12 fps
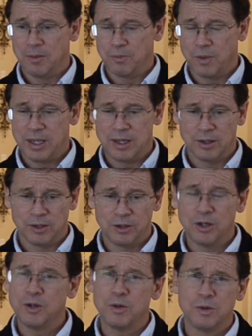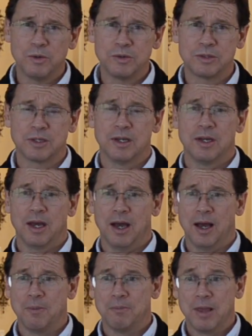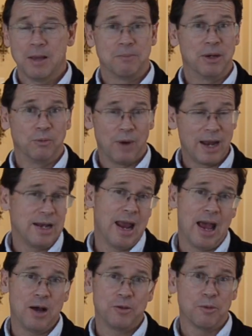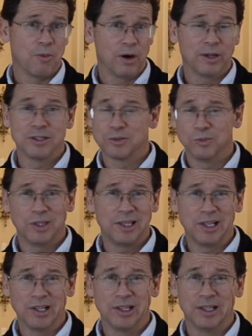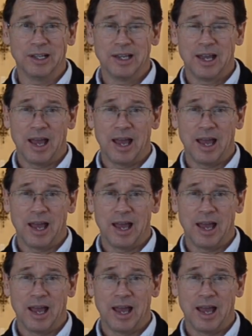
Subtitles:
We hear news, but right now the market's really good.